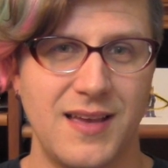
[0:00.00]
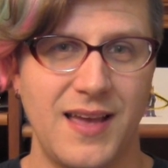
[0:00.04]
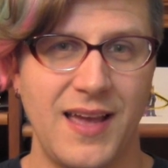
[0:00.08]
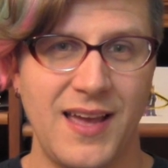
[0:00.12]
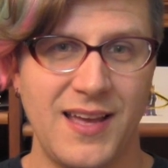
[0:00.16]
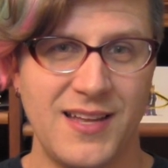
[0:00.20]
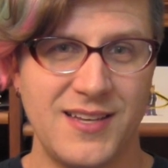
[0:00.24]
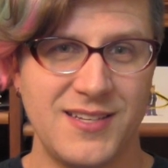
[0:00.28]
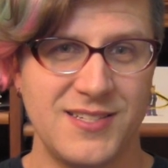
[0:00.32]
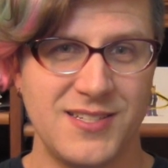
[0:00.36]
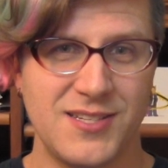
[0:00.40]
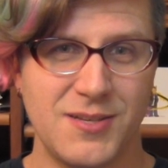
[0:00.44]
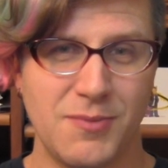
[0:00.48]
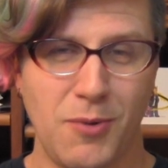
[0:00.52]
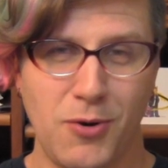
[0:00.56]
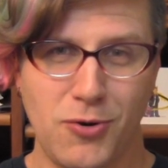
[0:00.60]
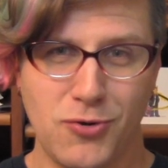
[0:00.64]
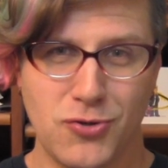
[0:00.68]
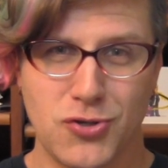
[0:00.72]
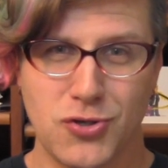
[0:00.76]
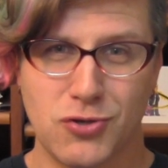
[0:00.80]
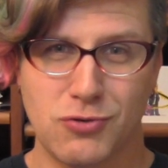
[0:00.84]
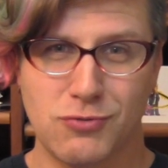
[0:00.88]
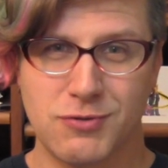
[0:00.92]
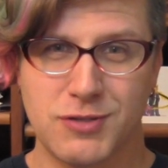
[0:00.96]
And
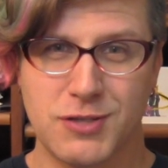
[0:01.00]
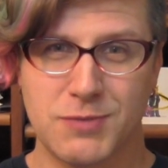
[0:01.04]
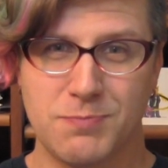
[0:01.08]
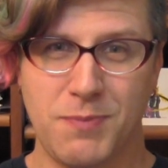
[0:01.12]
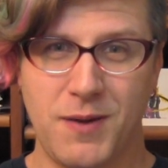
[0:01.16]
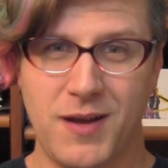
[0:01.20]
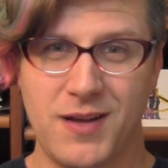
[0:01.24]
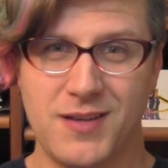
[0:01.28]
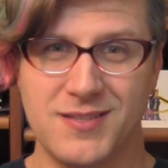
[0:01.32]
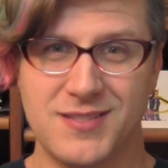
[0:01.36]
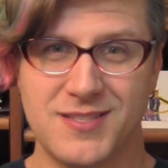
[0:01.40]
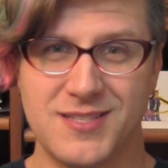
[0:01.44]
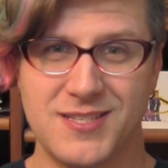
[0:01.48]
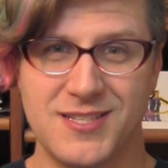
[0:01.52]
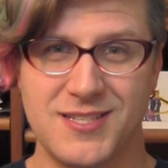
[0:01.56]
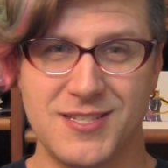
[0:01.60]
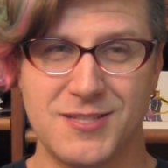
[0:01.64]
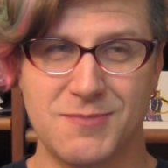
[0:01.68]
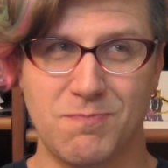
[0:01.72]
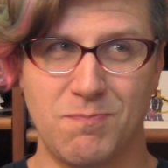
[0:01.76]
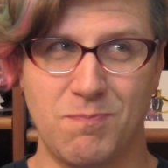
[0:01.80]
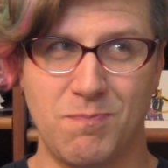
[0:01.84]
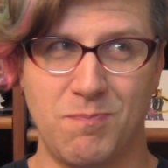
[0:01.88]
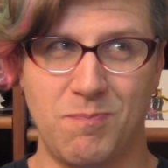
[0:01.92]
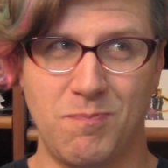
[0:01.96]
emotional
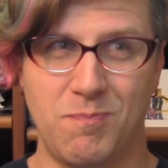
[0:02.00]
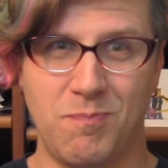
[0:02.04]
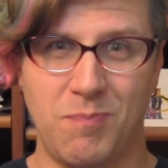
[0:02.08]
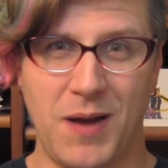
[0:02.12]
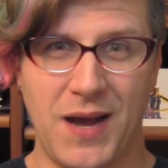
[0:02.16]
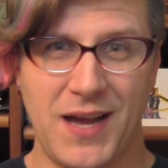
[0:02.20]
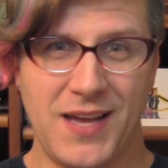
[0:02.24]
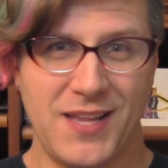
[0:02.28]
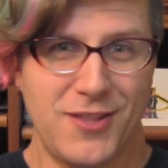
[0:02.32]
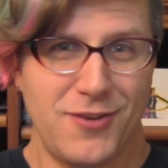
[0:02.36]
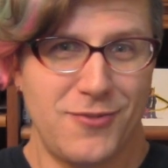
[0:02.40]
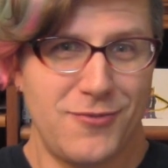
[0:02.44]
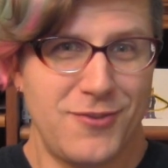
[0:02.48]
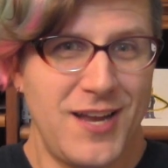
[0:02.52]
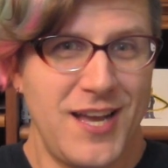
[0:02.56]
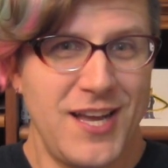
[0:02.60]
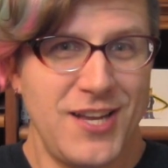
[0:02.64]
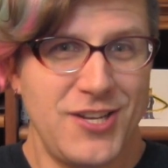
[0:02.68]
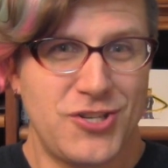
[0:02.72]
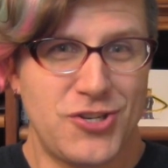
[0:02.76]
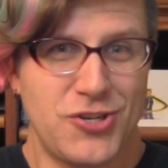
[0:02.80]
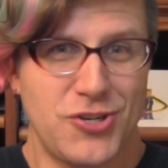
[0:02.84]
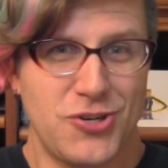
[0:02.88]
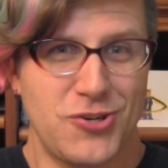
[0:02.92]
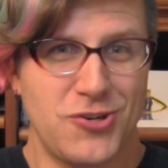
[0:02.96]
responses, by their
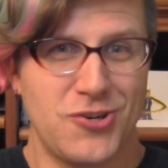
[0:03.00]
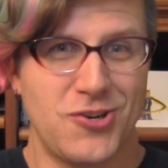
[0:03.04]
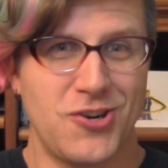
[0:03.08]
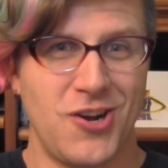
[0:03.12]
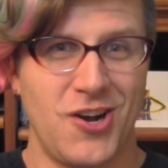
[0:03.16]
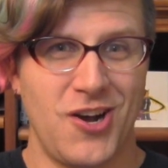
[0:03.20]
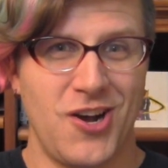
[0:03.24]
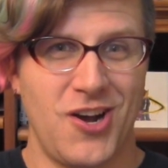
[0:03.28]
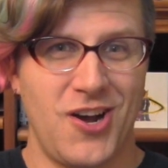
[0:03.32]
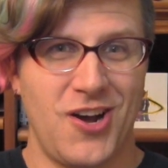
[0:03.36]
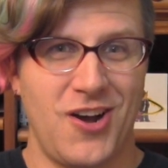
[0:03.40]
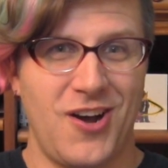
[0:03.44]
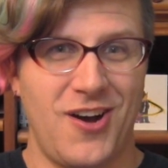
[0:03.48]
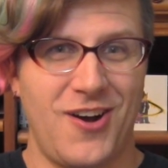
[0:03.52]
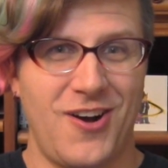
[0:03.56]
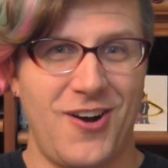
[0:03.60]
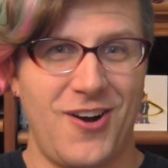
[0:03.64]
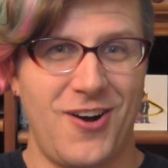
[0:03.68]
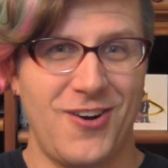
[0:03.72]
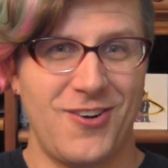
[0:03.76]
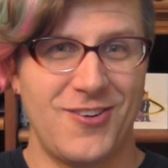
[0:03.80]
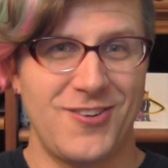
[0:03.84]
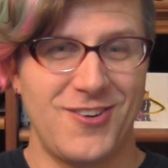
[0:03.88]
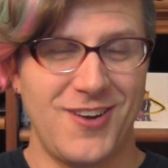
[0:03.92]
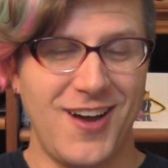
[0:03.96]
nature,
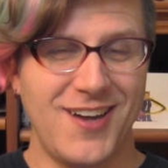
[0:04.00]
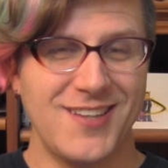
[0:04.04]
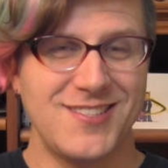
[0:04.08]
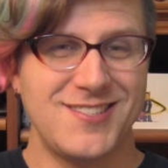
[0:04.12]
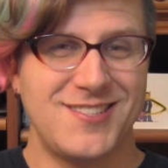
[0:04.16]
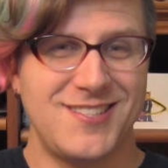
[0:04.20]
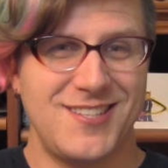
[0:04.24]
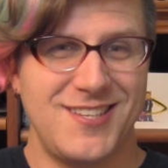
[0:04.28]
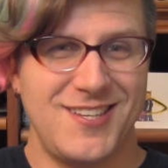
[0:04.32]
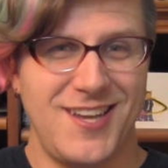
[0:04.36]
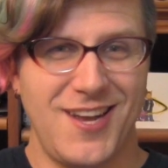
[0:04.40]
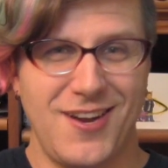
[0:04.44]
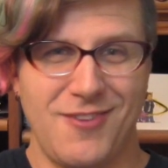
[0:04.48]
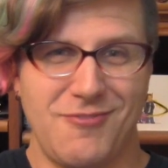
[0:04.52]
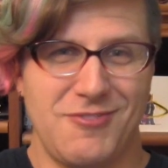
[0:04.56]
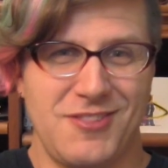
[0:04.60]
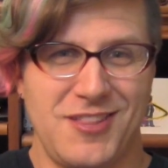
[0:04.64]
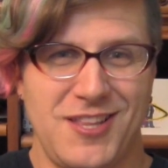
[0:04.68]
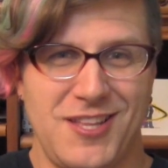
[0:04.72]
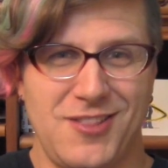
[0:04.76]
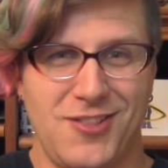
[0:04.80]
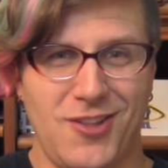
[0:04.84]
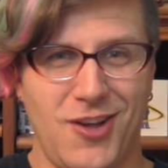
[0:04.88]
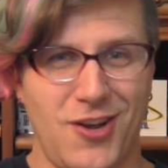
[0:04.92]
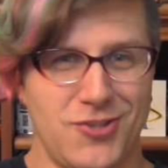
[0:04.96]
are not
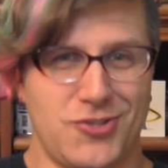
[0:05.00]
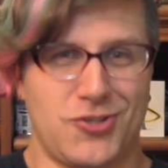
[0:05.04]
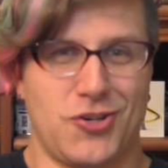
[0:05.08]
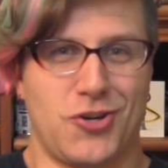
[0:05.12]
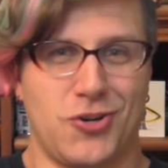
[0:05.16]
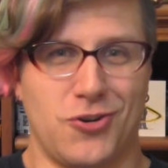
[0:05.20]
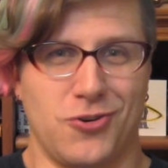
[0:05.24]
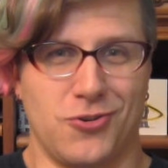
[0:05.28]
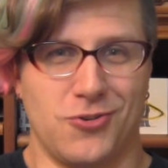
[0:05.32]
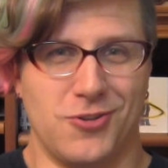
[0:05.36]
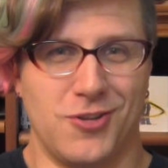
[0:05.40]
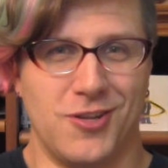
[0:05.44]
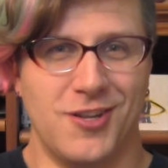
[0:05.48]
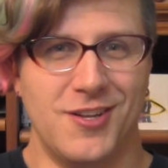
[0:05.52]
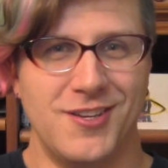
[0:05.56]
inherently logical.